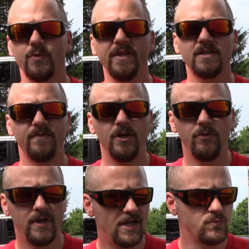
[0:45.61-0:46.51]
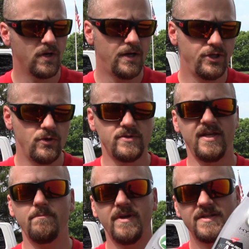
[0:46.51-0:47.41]
So in this video, you guys, we're gonna use
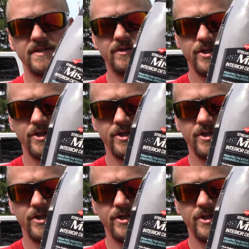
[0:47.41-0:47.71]
the mist